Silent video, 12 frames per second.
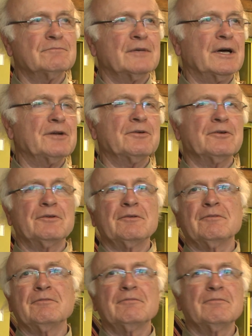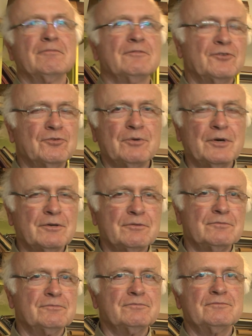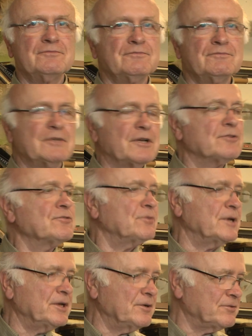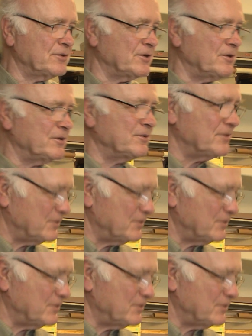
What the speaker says: 120 years ago.